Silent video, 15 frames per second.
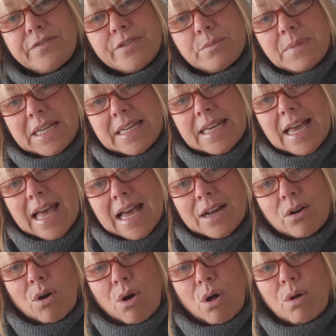for me at
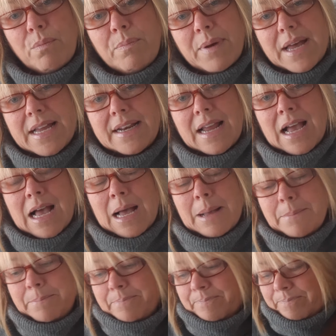all, but
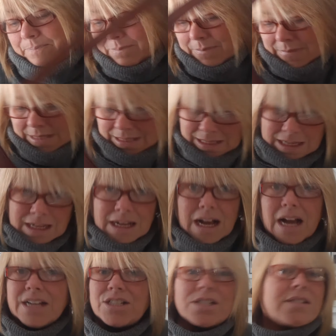
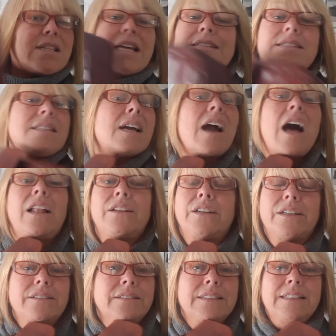it's the
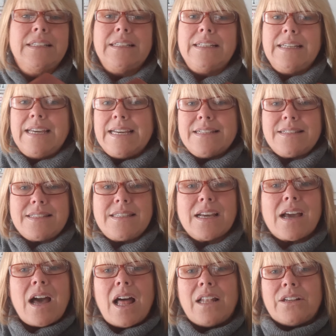color. It's the
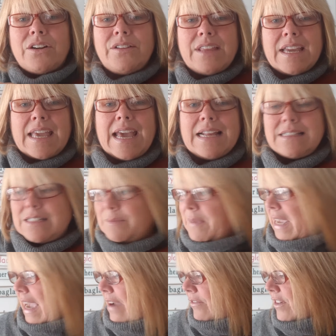color that gets
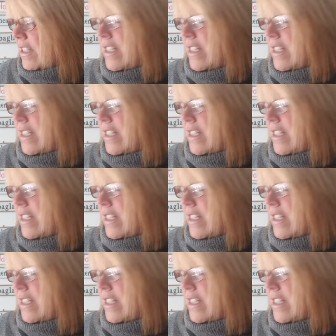me every